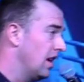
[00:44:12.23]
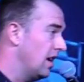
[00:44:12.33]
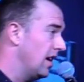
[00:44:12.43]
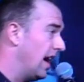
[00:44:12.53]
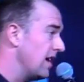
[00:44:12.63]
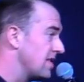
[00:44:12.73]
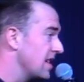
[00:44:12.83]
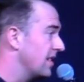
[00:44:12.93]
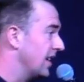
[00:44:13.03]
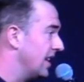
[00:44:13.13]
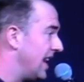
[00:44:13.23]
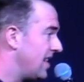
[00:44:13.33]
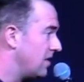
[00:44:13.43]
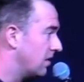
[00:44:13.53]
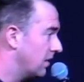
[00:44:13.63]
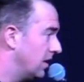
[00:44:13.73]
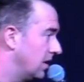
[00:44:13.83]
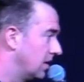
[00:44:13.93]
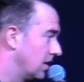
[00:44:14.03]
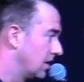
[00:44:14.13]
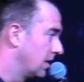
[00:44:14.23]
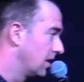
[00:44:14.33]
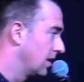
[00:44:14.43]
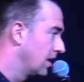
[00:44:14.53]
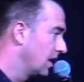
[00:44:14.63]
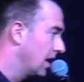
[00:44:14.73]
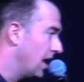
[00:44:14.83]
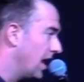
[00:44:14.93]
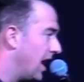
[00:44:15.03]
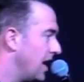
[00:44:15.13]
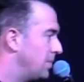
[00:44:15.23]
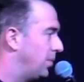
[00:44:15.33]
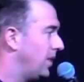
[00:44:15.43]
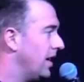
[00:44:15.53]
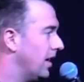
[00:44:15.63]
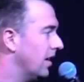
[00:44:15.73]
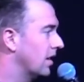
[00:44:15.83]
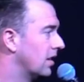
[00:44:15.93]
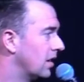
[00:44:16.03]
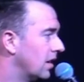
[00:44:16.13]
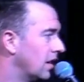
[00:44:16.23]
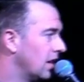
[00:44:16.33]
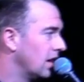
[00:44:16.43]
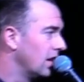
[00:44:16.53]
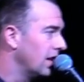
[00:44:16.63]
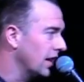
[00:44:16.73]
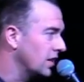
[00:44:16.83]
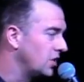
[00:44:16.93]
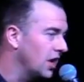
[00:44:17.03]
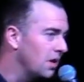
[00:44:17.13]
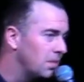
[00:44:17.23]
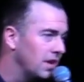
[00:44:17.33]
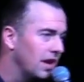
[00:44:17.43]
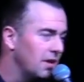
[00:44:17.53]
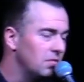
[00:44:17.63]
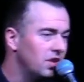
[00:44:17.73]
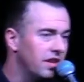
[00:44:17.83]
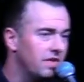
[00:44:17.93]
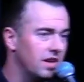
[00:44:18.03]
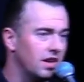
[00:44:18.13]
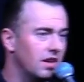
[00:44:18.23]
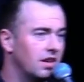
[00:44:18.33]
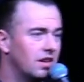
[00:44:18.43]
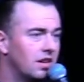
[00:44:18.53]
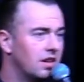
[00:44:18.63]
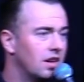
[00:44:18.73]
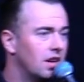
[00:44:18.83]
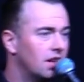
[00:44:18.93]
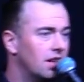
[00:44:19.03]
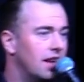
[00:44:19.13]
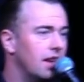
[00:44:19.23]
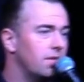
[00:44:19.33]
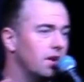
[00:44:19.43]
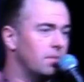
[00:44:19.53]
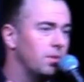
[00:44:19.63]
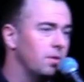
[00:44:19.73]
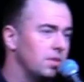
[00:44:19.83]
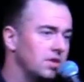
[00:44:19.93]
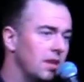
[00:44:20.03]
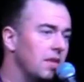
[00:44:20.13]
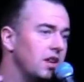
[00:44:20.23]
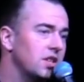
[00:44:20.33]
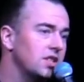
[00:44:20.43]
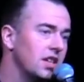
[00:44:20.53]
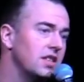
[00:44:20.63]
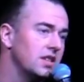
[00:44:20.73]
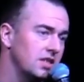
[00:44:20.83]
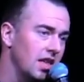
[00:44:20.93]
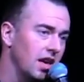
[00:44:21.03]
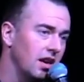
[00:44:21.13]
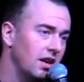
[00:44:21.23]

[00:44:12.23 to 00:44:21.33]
I think like an athlete. I pray like a champion. I'm living life on purpose. I'm not just in this thing